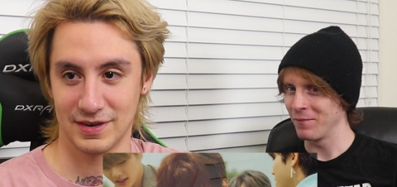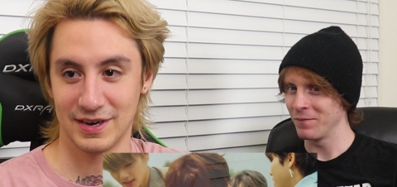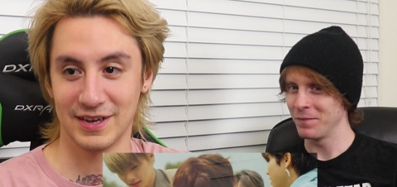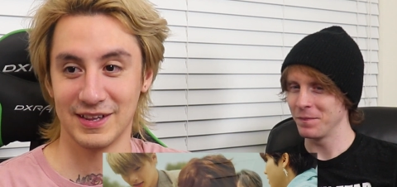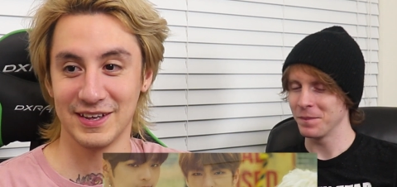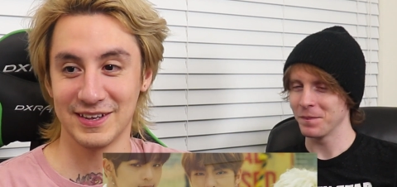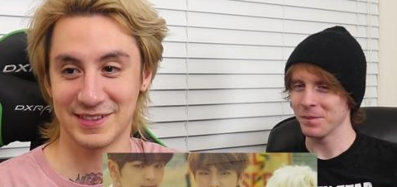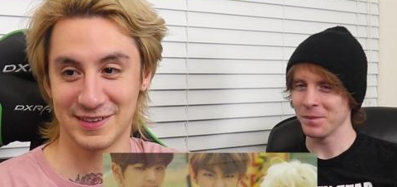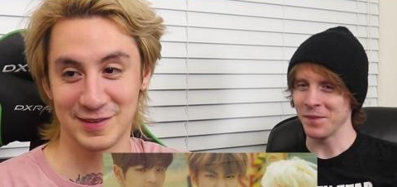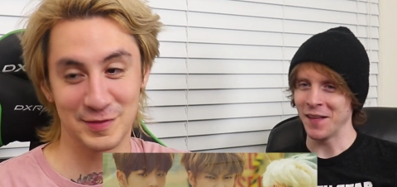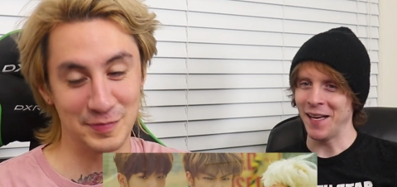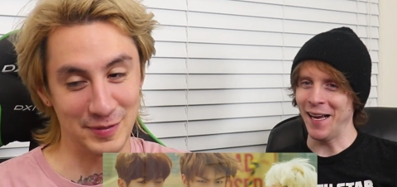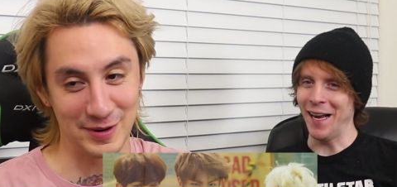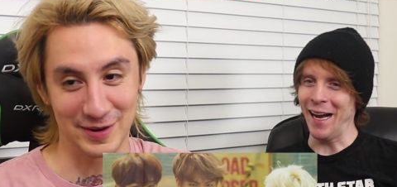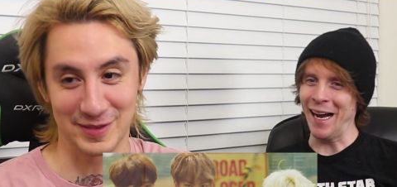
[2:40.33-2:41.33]
Speaker 1: I like this
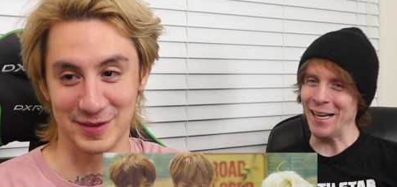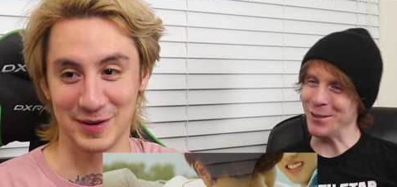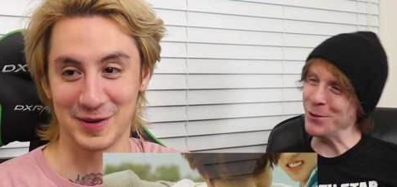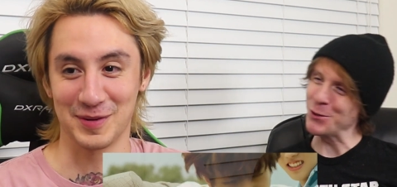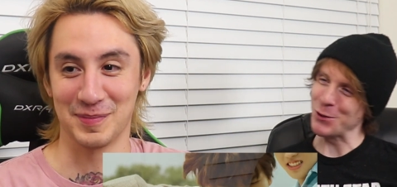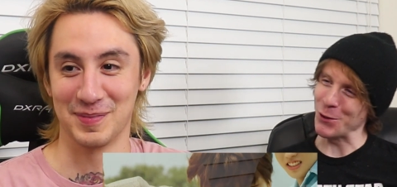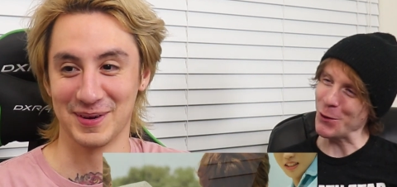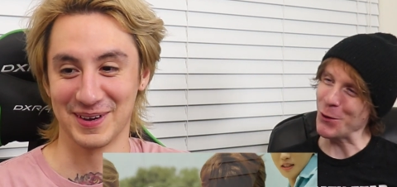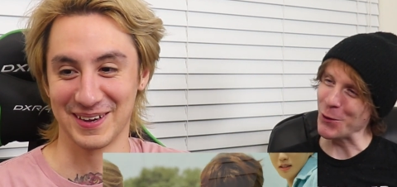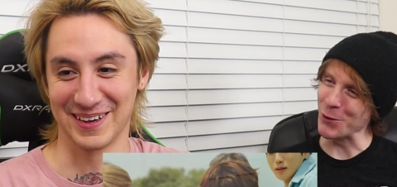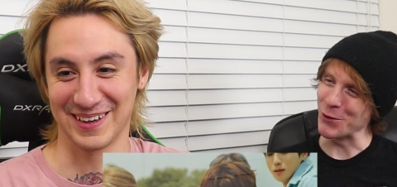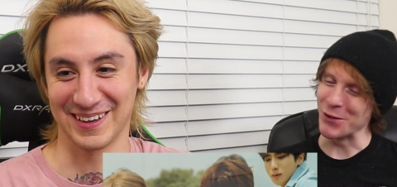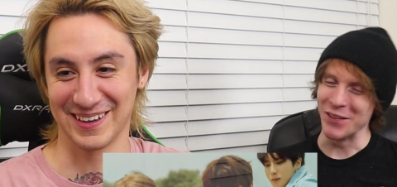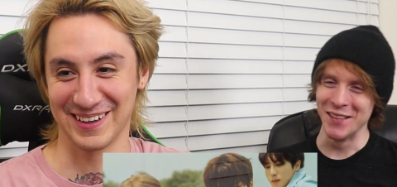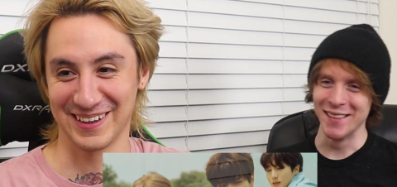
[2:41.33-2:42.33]
part though, I do but the build